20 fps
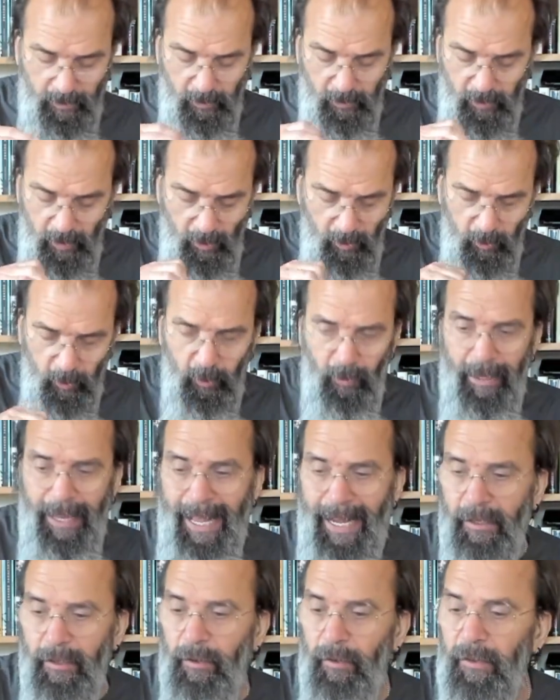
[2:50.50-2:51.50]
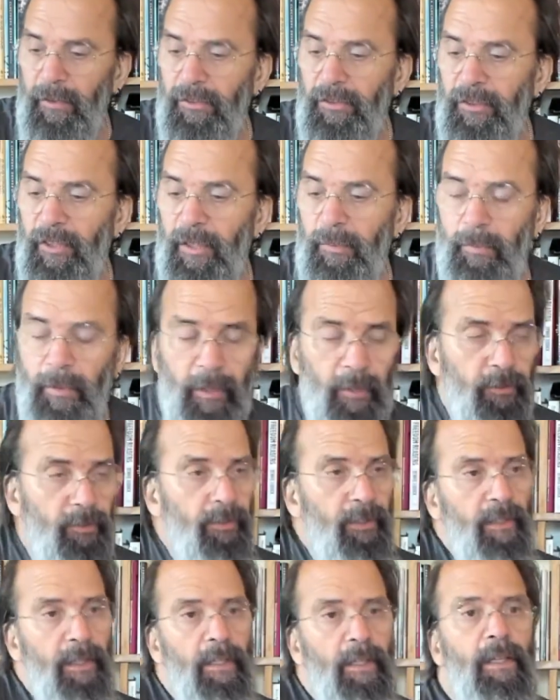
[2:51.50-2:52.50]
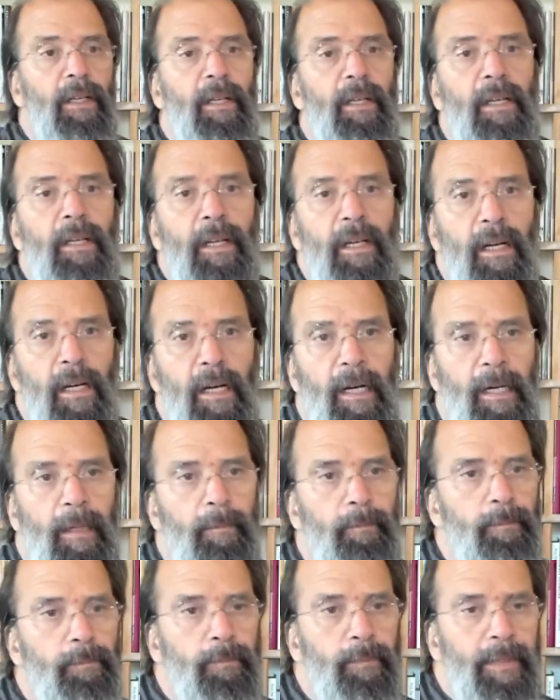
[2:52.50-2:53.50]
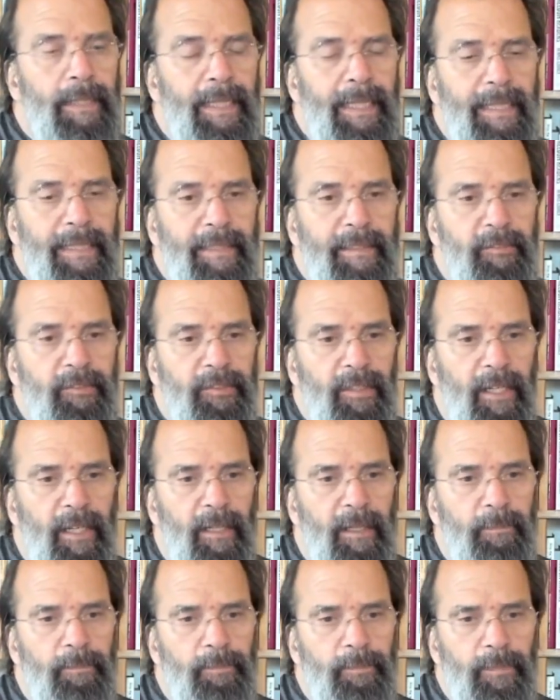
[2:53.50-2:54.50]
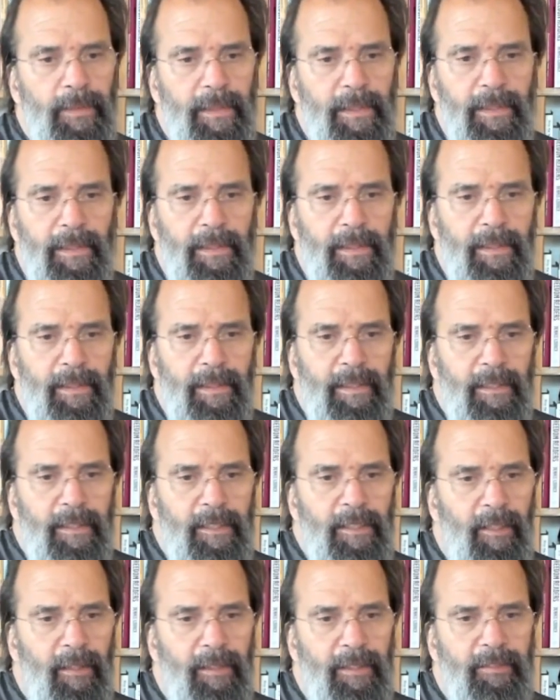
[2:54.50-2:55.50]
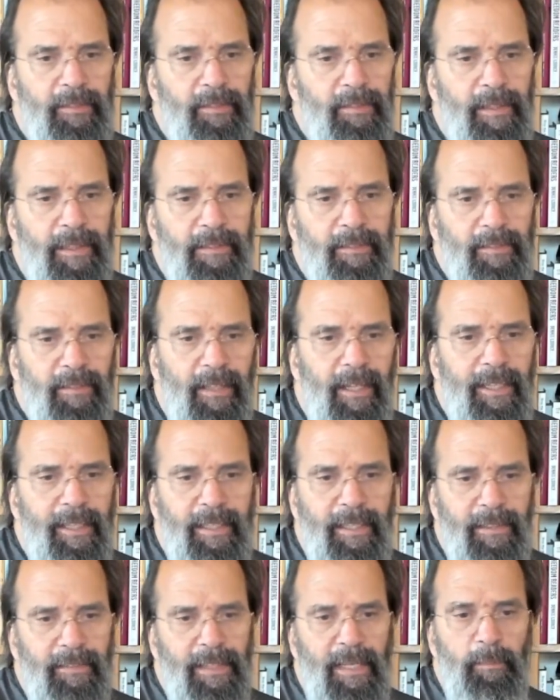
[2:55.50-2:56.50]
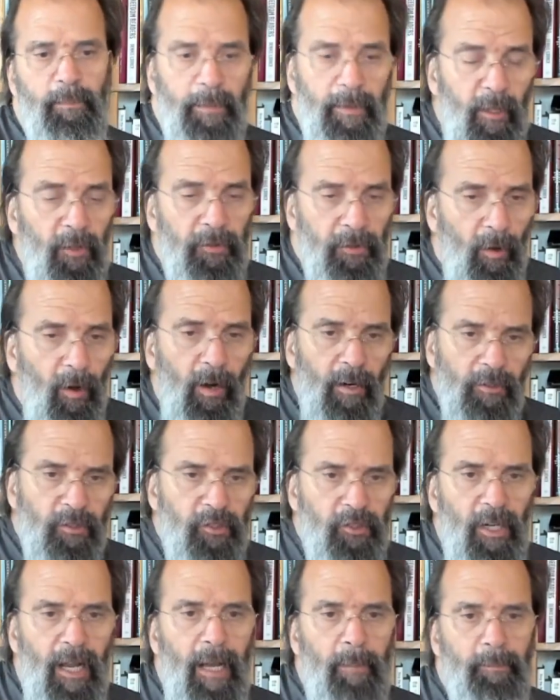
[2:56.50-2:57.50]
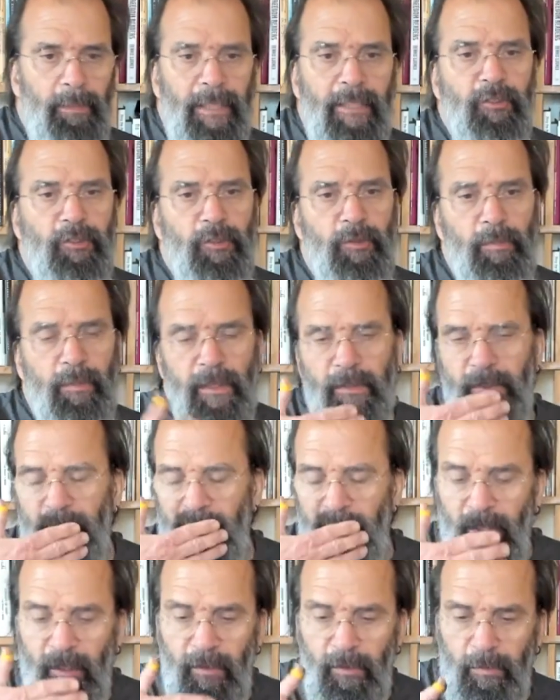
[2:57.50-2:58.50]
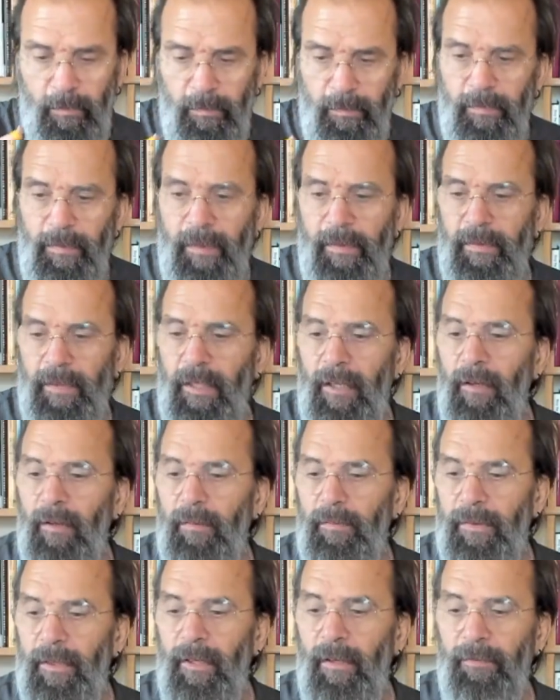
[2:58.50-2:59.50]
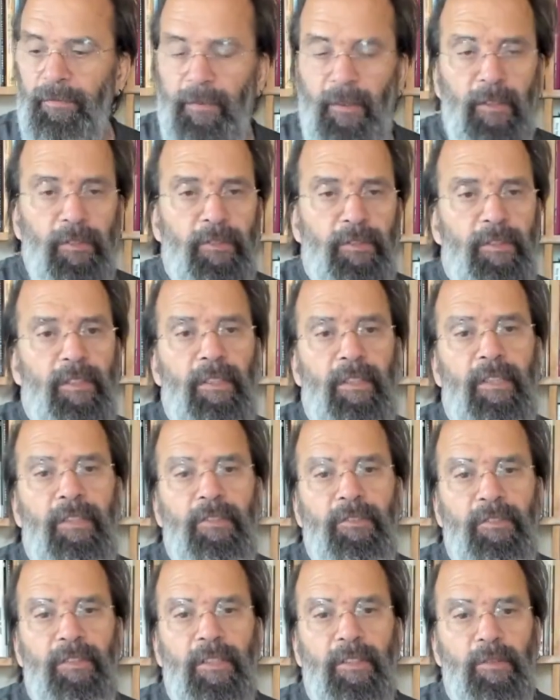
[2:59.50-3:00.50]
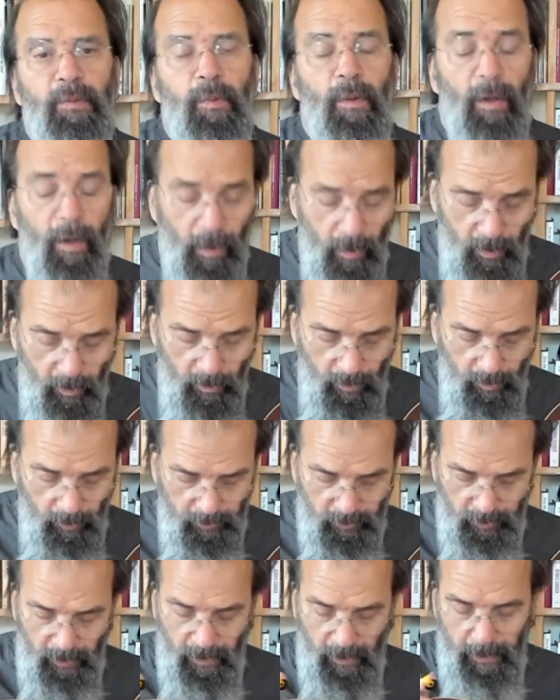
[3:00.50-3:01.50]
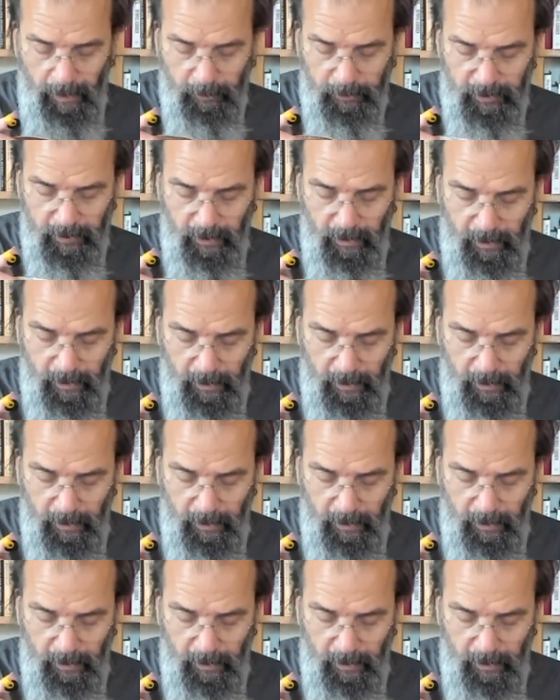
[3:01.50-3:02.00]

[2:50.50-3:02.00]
color lacquer and sunburst, and it's it's like they built arch top instruments. So their first acoustics were all arch tops.